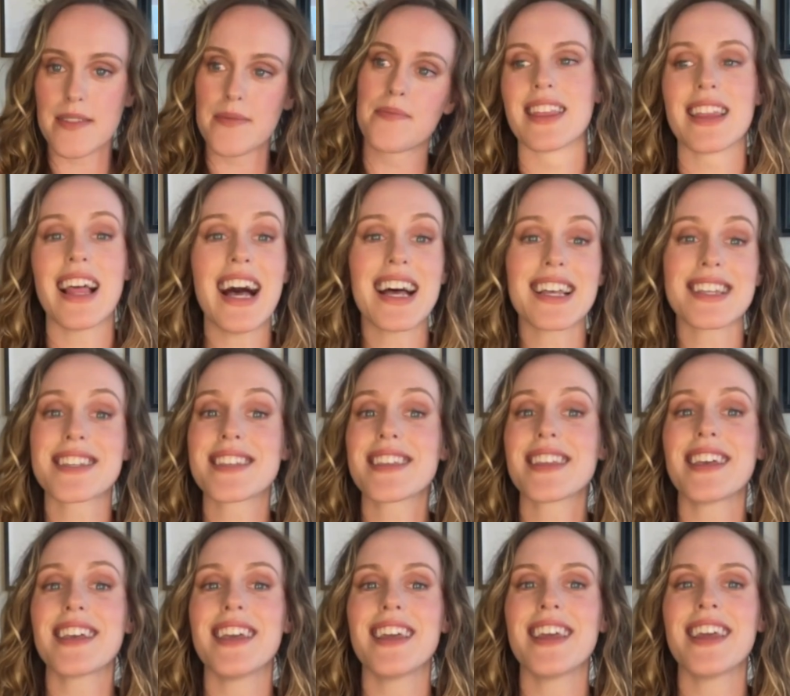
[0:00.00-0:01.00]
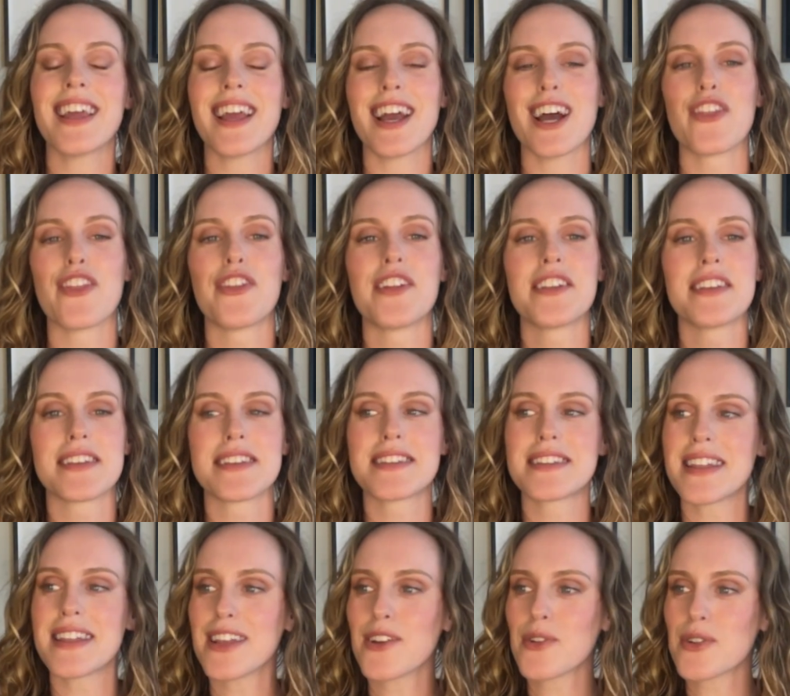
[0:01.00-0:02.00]
And lastly, the
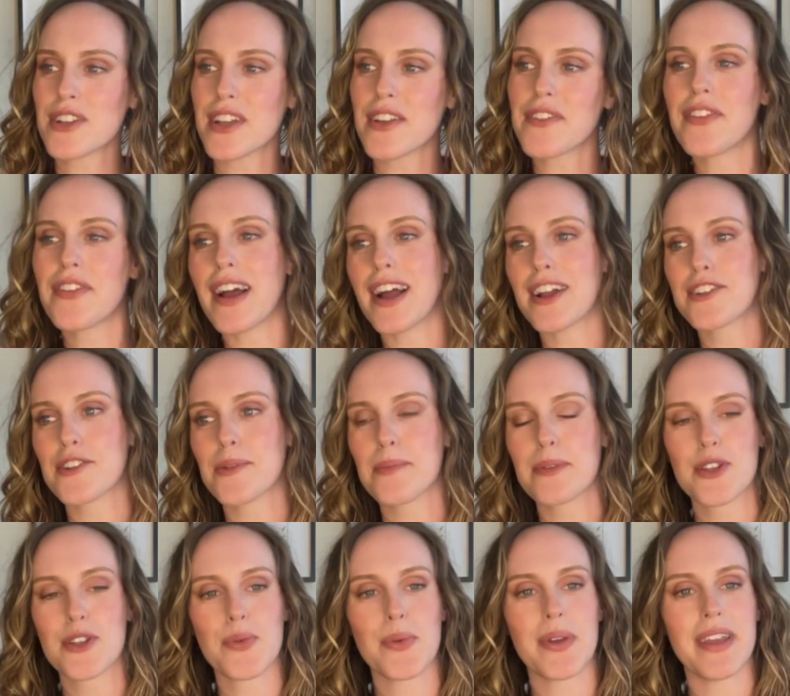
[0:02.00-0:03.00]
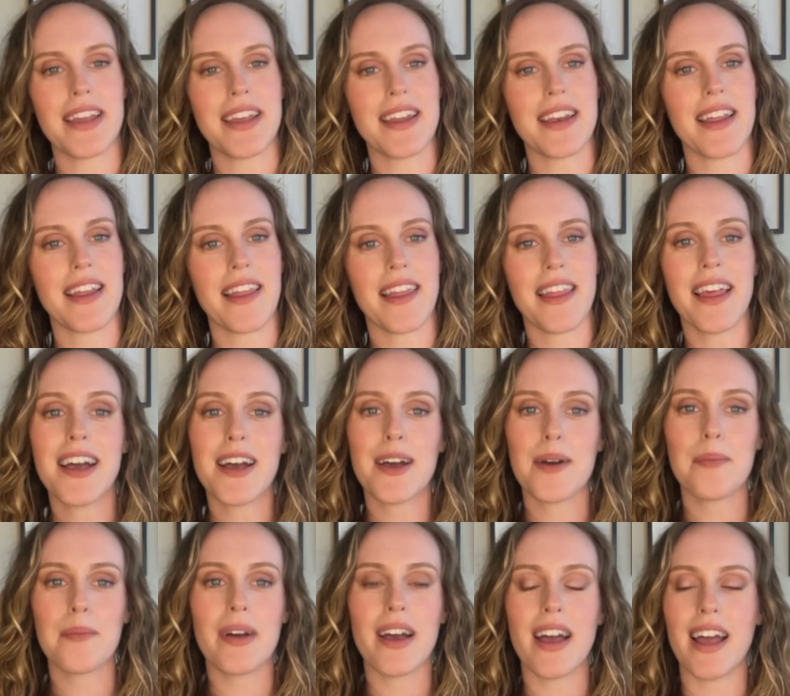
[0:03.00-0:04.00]
distinguishing factor between
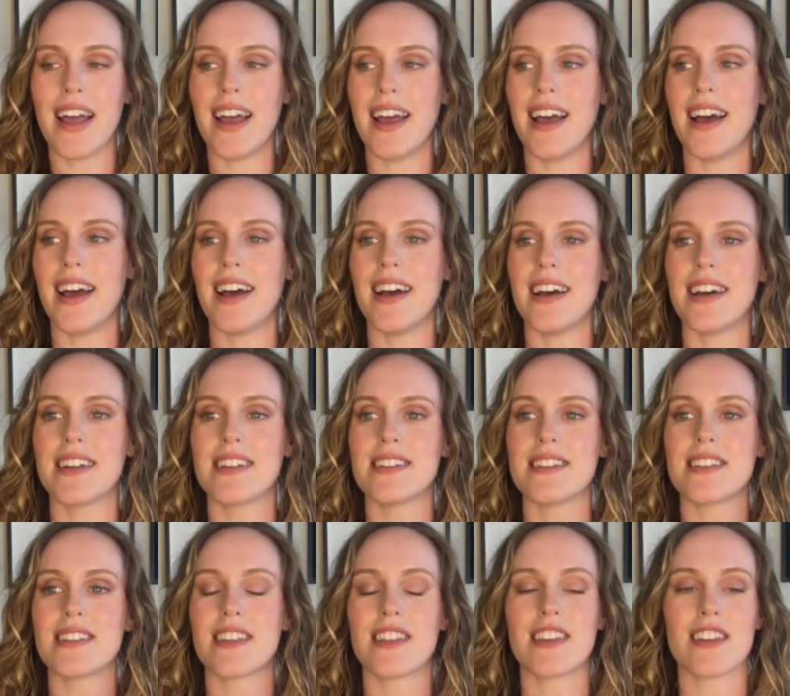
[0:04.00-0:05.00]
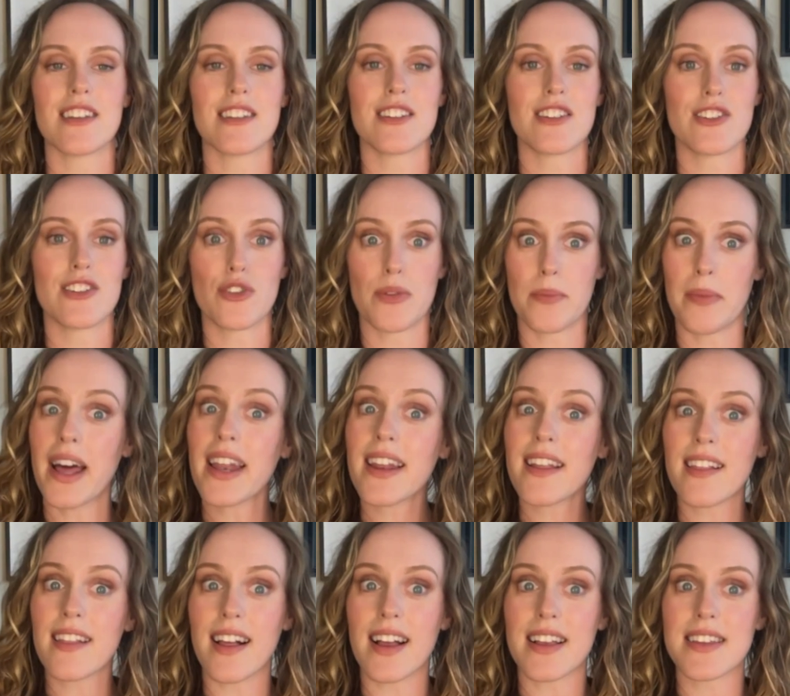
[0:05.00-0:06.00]
them and the
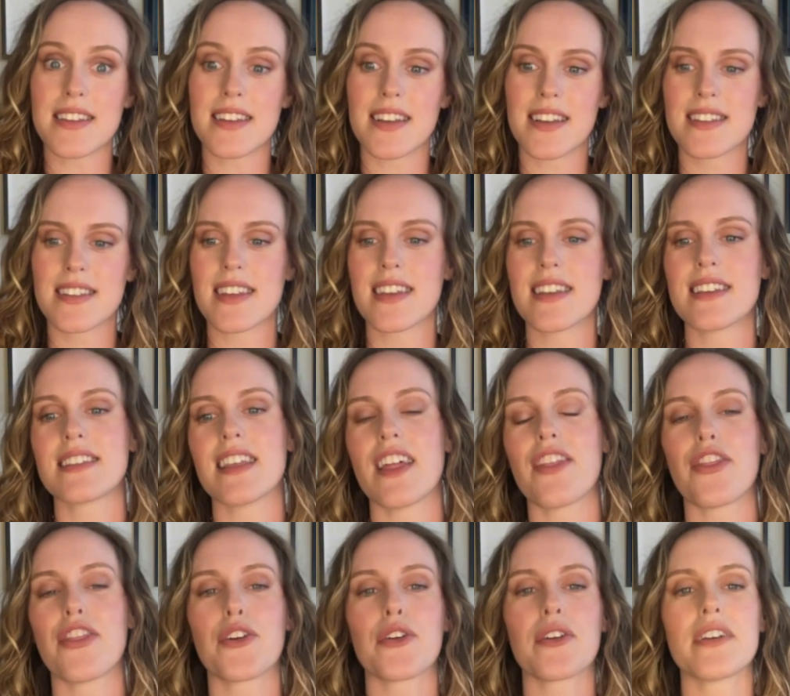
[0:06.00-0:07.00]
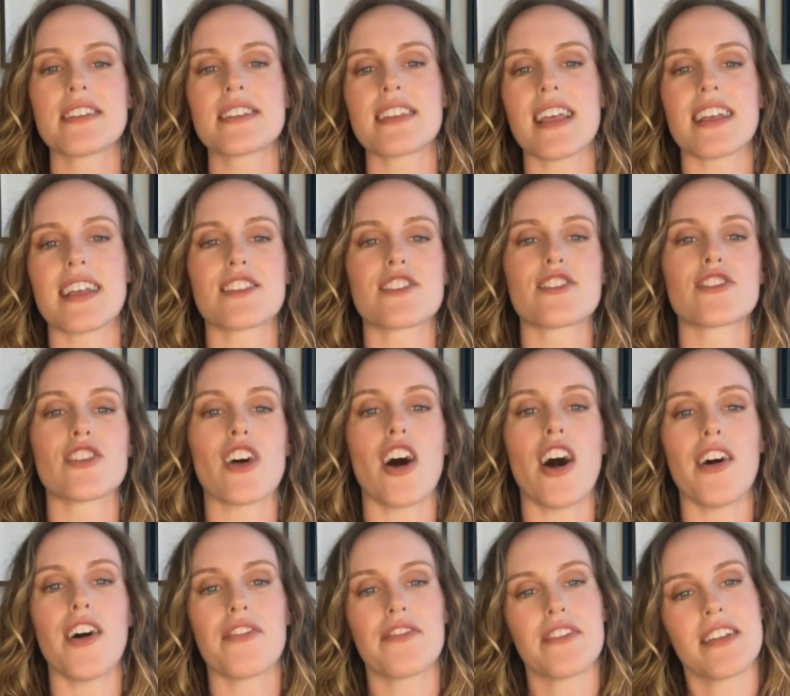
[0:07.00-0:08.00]
dramatic classics is that there is that
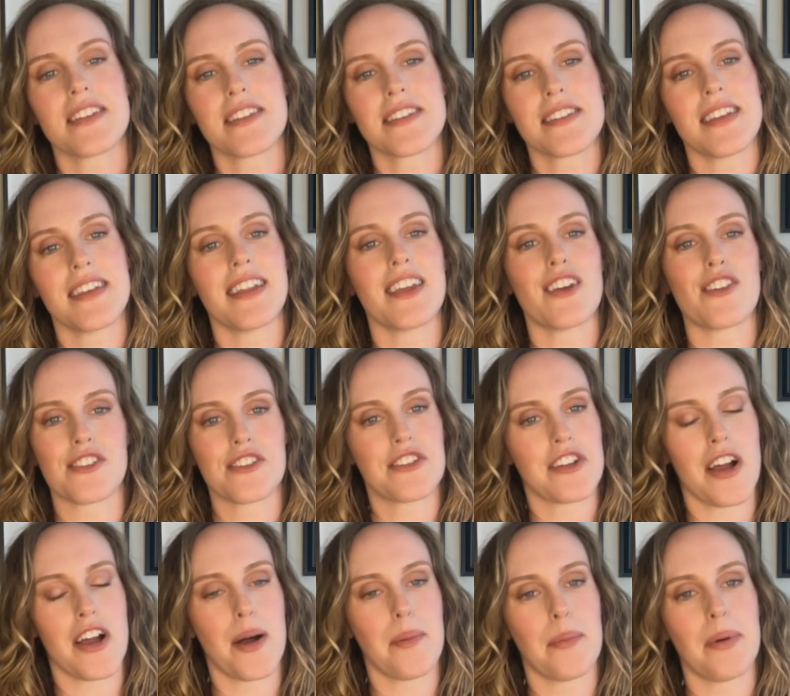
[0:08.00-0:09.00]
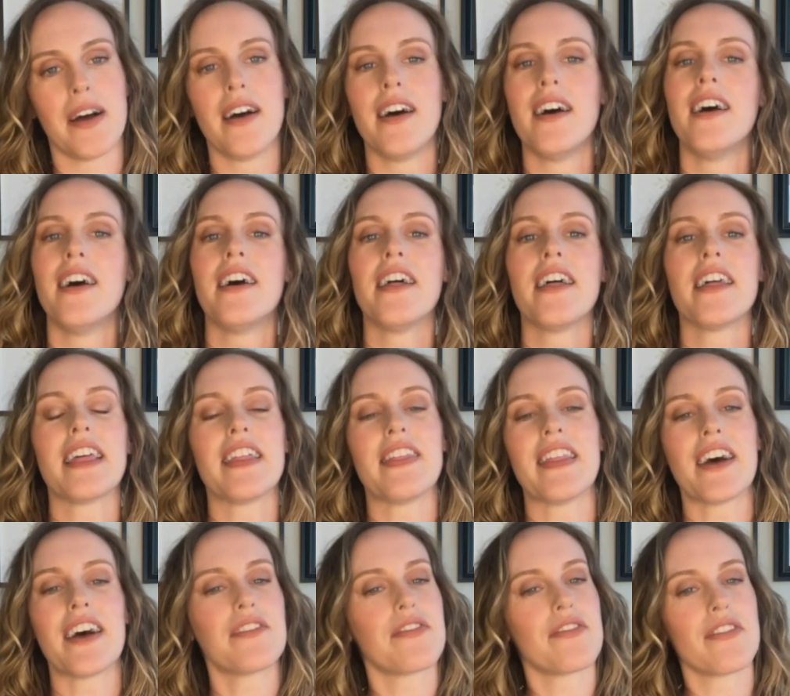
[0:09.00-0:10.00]
softness sitting on top in
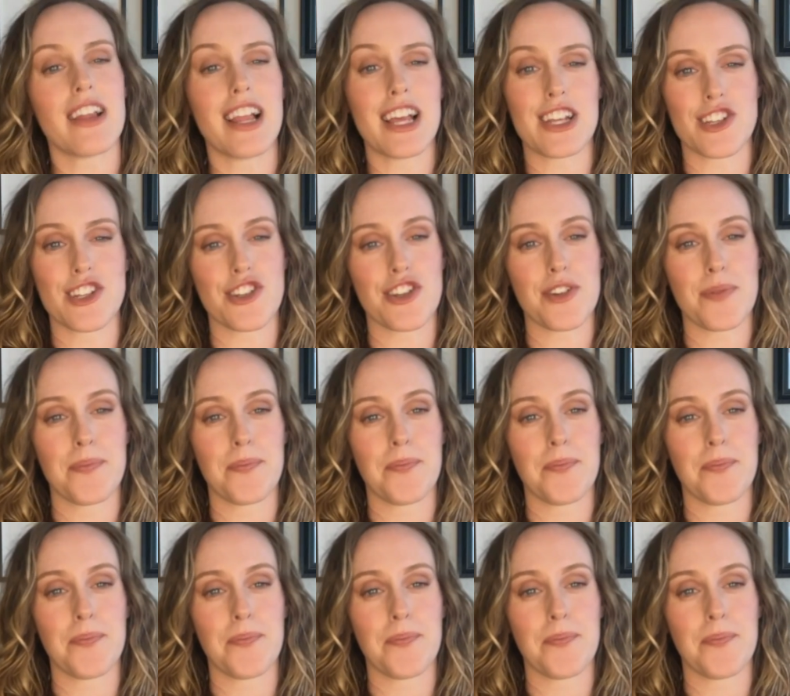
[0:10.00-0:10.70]
that flesh